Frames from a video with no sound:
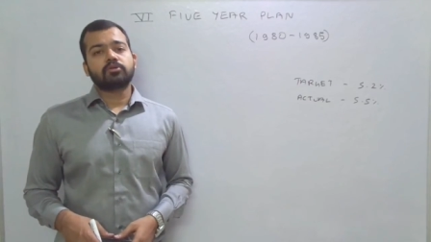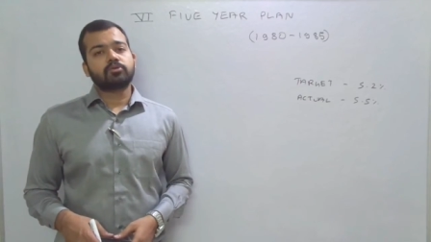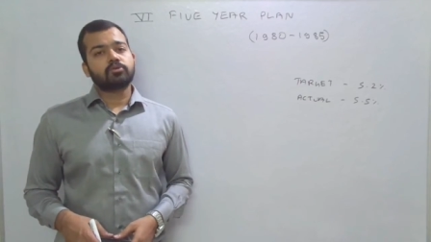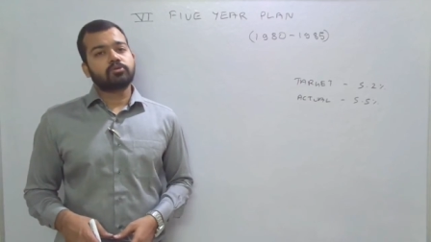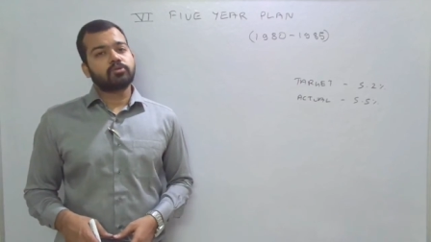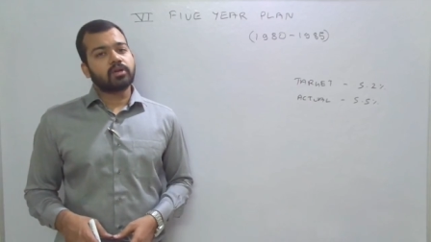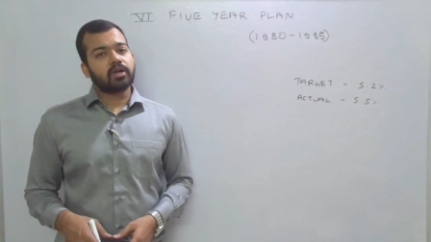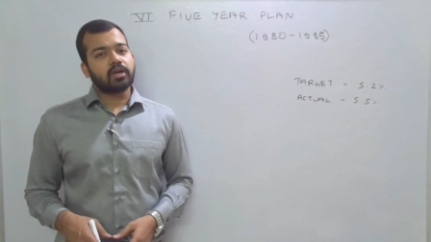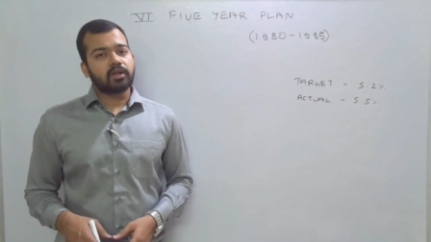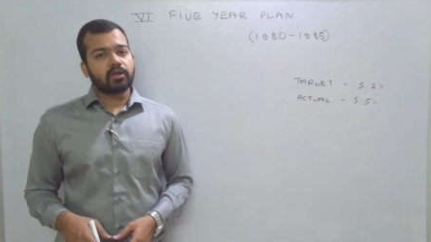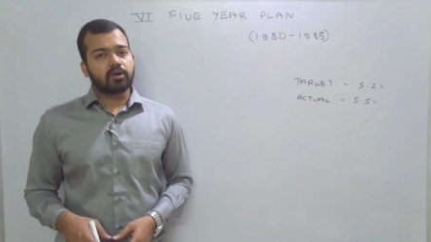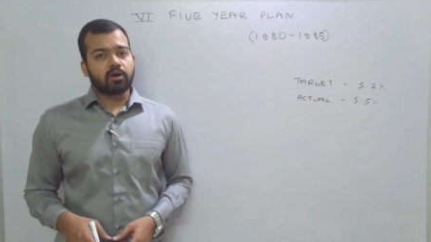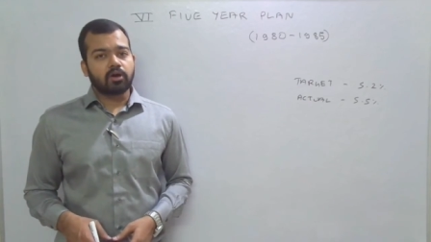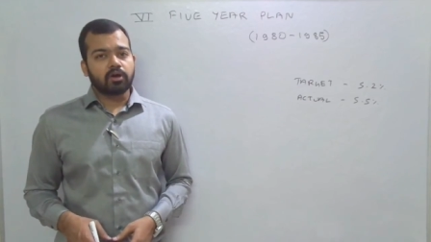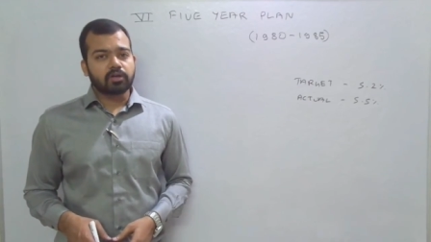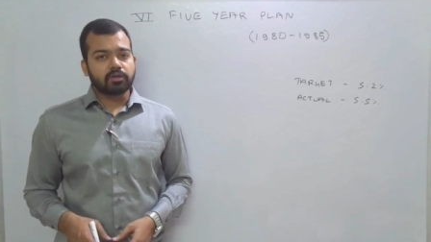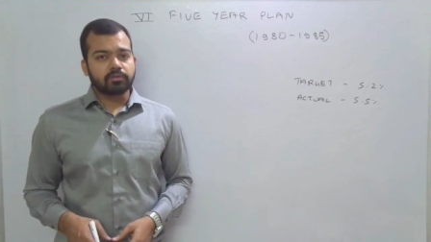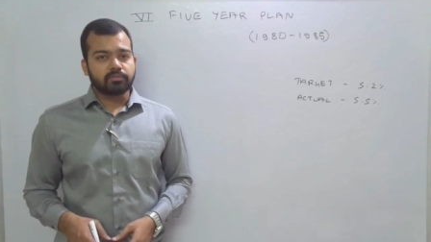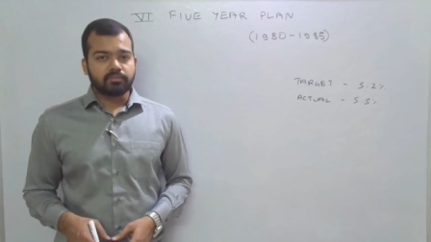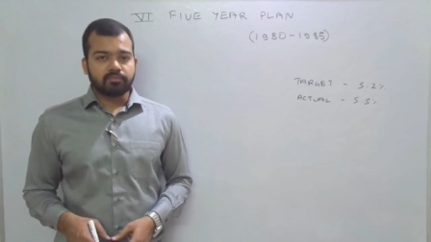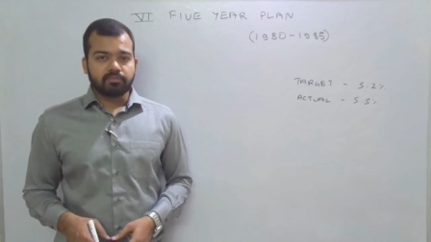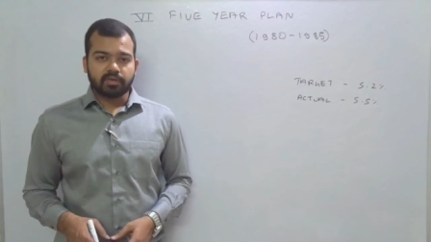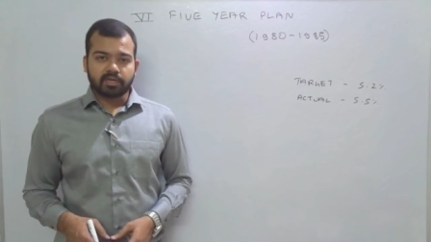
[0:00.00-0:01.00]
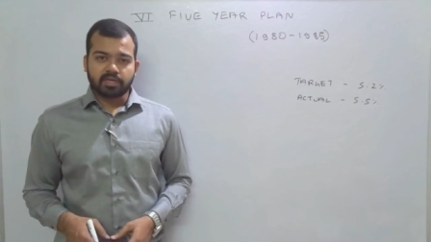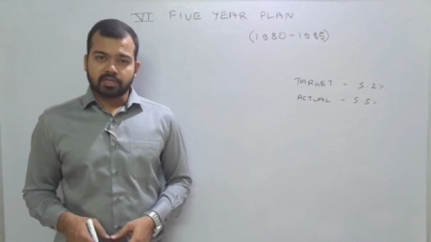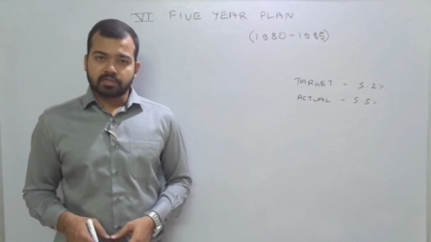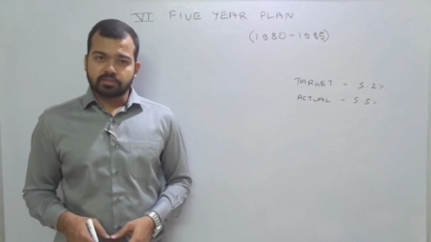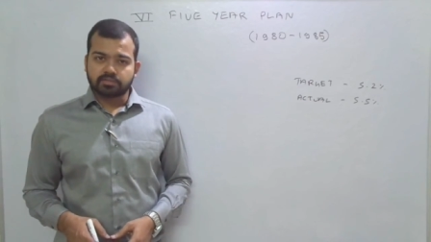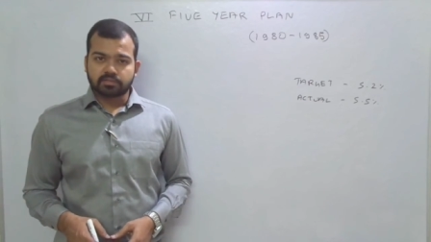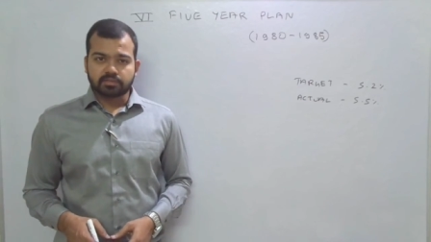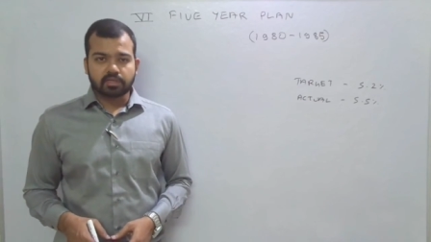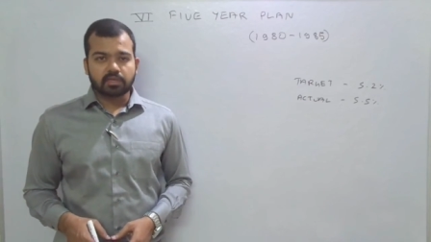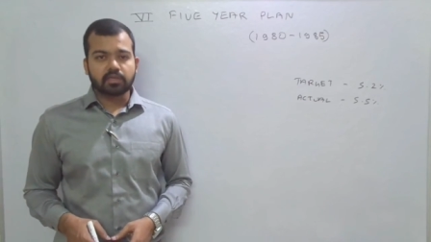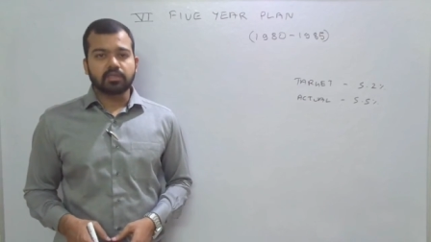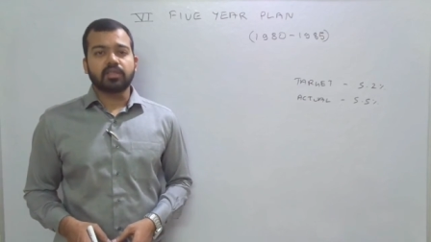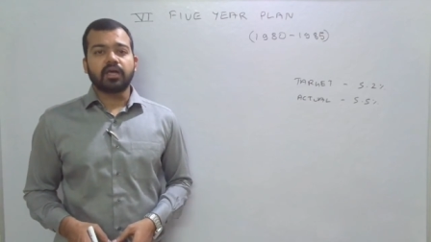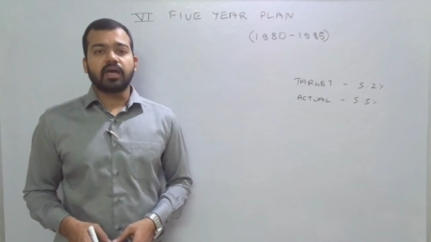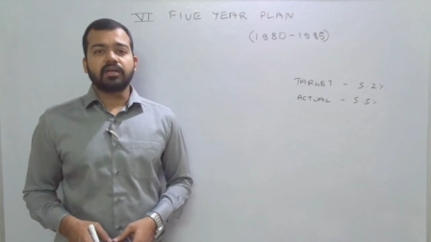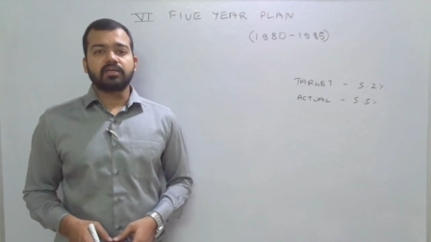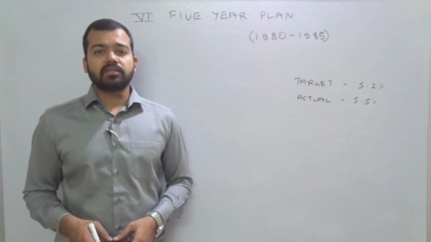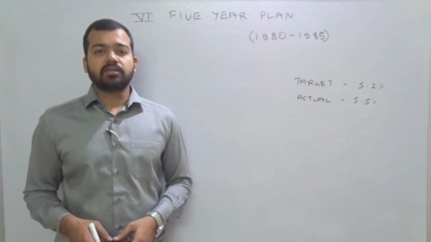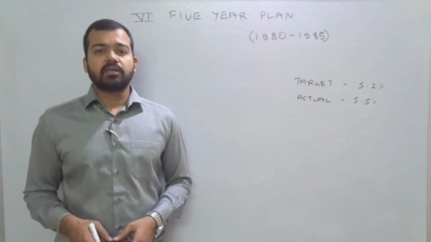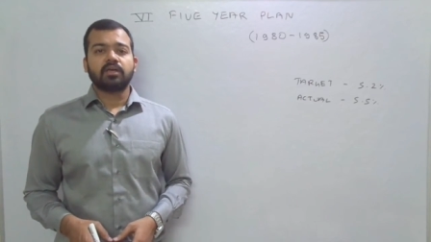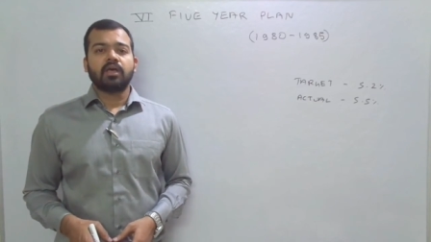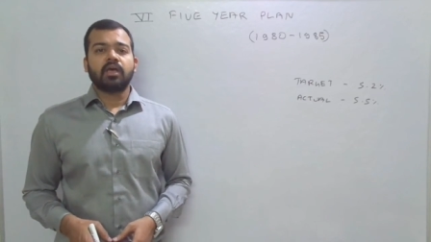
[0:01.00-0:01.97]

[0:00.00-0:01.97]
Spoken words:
rural economy, we can say that,